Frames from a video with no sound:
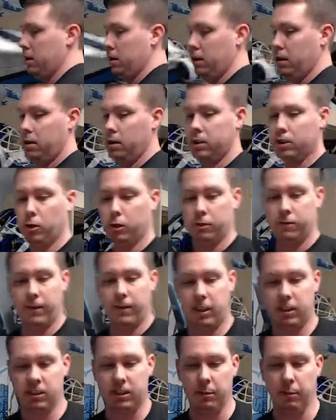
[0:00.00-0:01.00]
So it's very
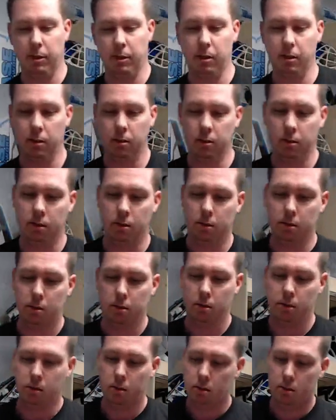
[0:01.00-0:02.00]
similar
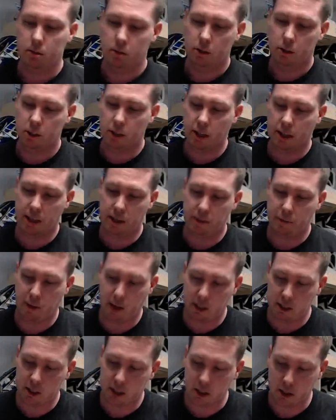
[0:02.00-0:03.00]
to the
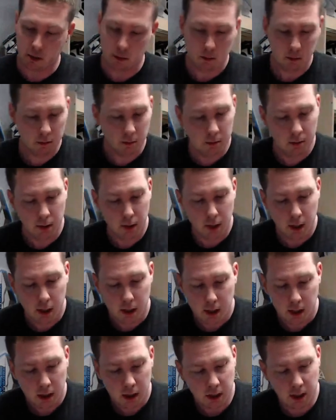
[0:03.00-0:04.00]
eFlex 2.
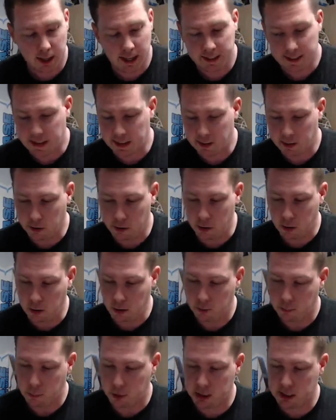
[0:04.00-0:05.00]
So you got that little
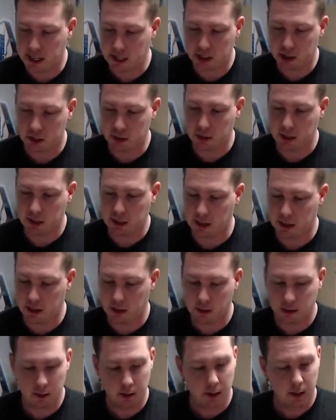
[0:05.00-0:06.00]
protection right there.
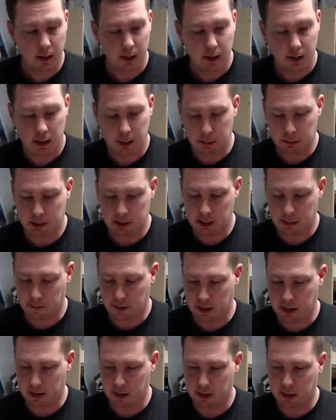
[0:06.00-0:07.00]
Let me see if I
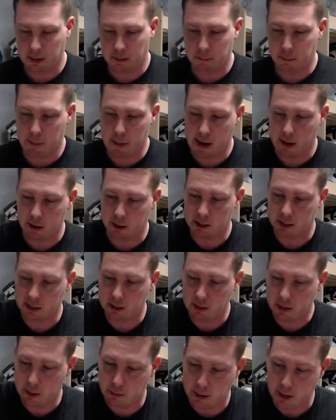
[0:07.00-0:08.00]
can like balance it.
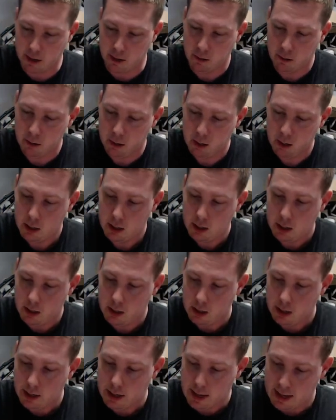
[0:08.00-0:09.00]
There we go.
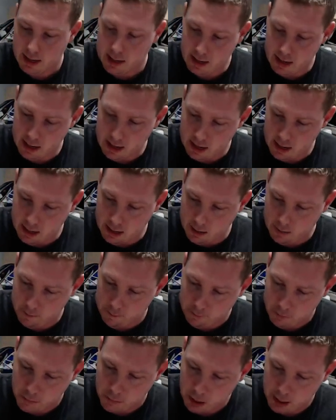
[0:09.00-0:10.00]
And then
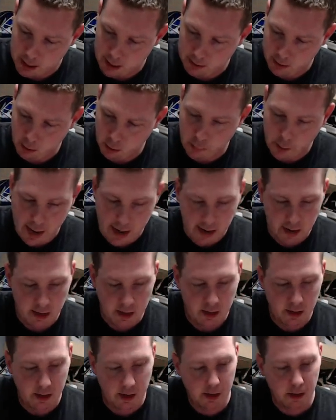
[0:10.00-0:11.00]
you got a little padding in
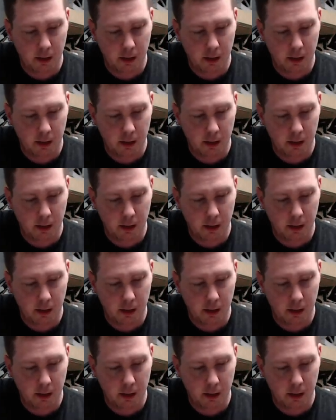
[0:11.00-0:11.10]
here.